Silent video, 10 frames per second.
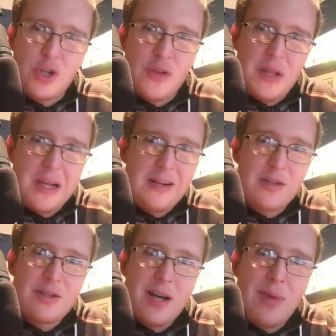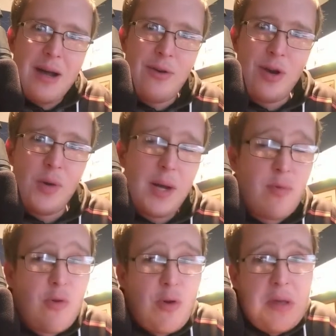watching the English dub. I
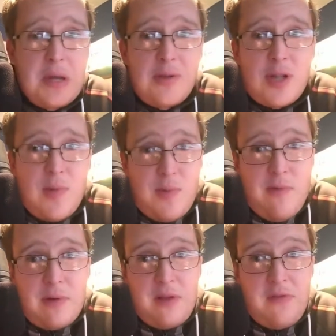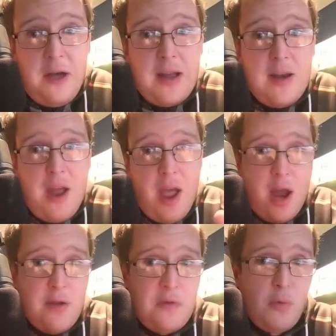don't know. I'm sure the English dub is perfectly
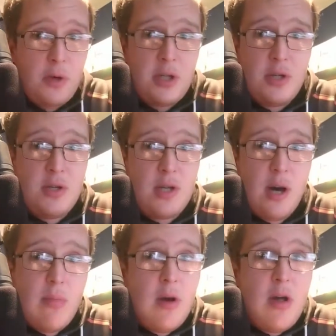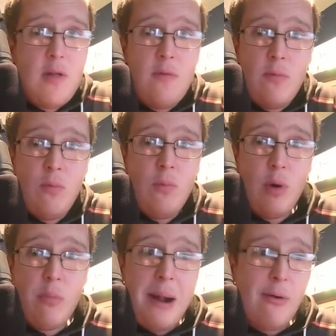fine, and if you watch it in dub,
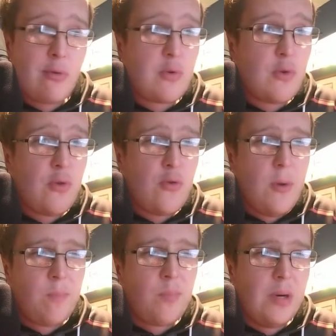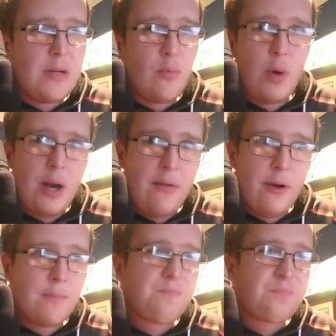more power to you, but
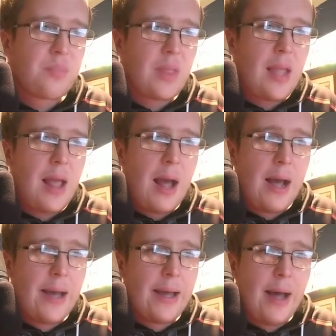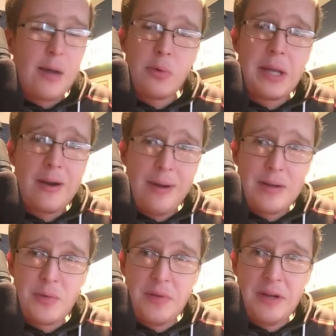whatever. I
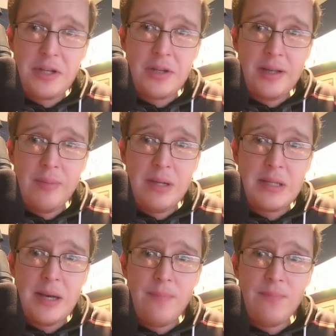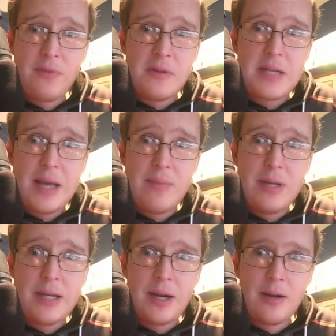will get around to it eventually, but for the
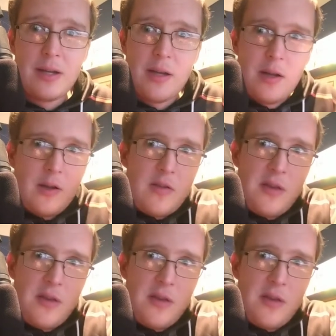time being,